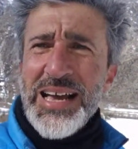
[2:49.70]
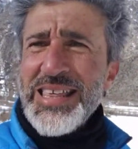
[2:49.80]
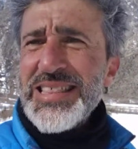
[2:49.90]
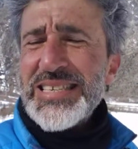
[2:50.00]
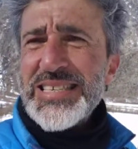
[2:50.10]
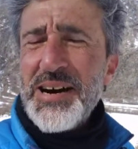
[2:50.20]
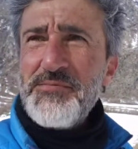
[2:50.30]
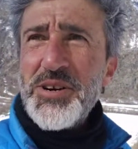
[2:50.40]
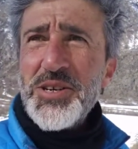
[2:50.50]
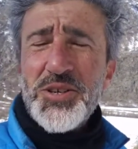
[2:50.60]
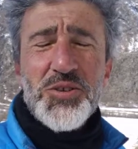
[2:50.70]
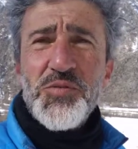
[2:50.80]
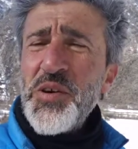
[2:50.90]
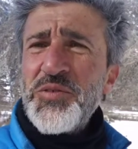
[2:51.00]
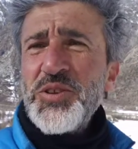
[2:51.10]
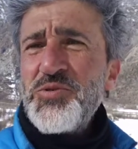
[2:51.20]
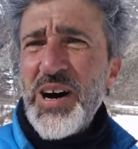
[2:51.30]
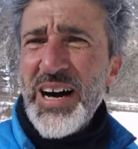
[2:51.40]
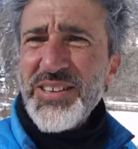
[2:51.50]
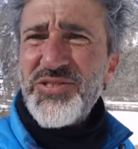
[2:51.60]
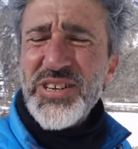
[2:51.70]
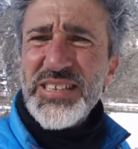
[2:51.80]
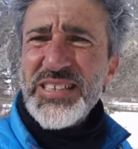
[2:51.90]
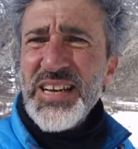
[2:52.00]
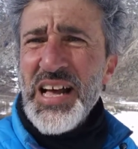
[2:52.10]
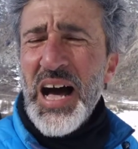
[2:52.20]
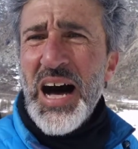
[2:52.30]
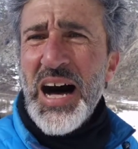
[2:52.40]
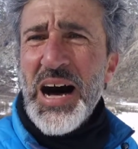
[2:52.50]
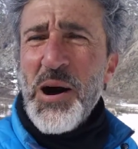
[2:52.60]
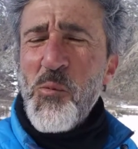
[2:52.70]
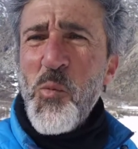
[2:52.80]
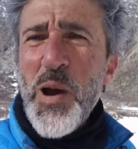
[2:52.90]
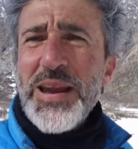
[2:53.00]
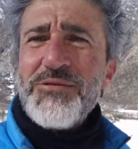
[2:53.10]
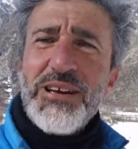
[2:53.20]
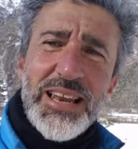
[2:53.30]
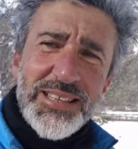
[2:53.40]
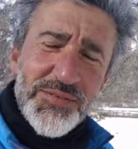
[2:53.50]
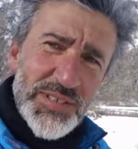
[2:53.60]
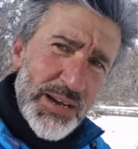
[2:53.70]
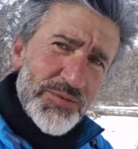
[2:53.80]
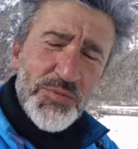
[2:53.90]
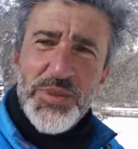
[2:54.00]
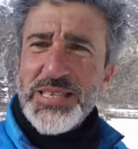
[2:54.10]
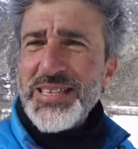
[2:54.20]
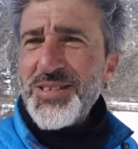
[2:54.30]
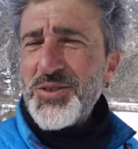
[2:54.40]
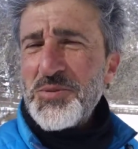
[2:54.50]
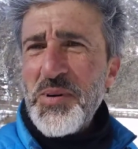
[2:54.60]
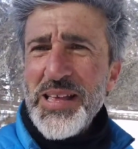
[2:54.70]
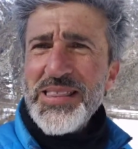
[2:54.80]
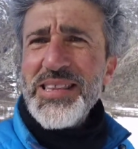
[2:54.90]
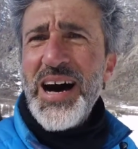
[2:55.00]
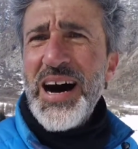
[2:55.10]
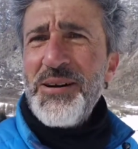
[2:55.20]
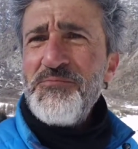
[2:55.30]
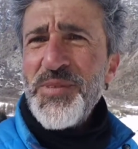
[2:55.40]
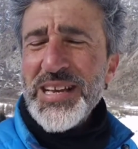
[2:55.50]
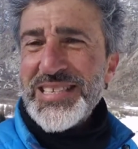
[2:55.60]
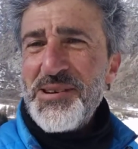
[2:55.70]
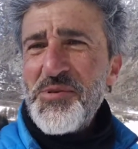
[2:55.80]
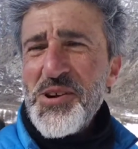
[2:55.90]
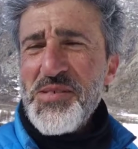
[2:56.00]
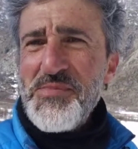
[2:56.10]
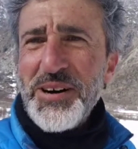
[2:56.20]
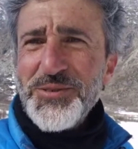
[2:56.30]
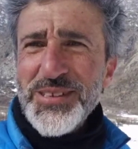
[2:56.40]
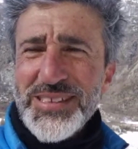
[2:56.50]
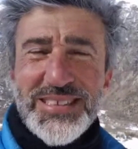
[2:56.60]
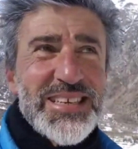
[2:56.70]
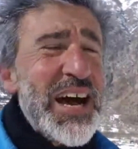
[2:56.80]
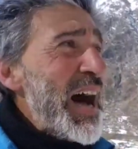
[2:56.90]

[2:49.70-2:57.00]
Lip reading: in the summer to 50 to 100 when relatives come from the cities to spend a summer in the mountains.